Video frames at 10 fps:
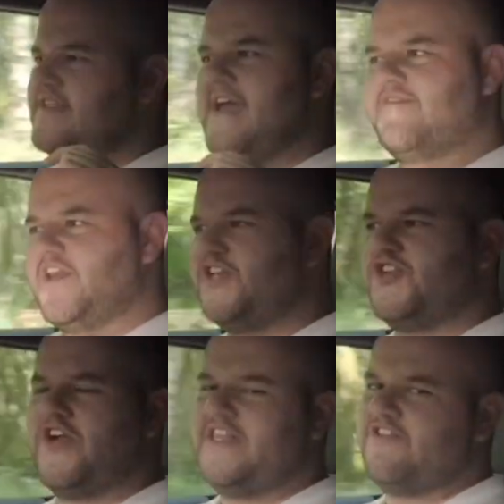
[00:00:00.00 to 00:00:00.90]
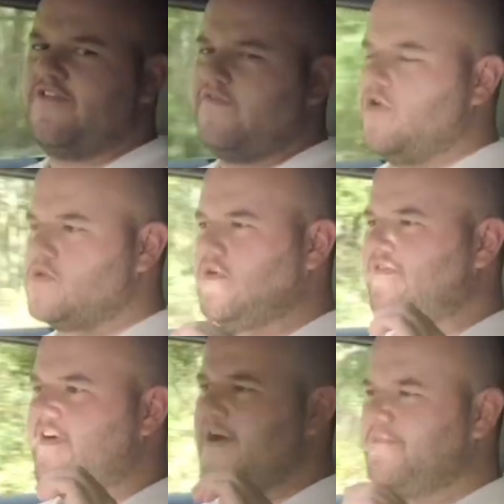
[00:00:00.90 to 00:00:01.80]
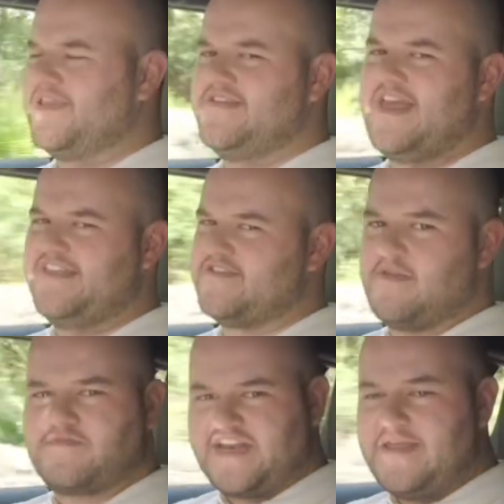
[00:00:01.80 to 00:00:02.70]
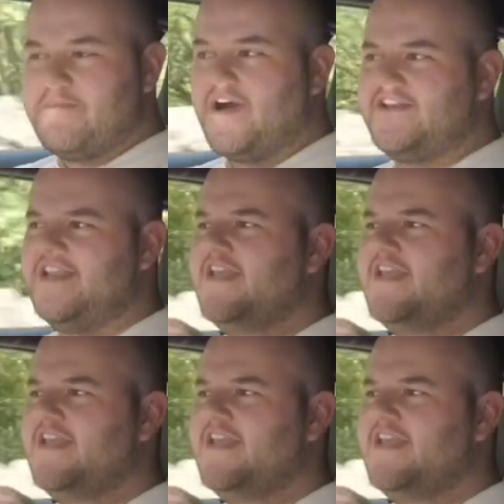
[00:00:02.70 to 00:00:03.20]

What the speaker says: if you're enjoying this review so far, please hit the subscribe button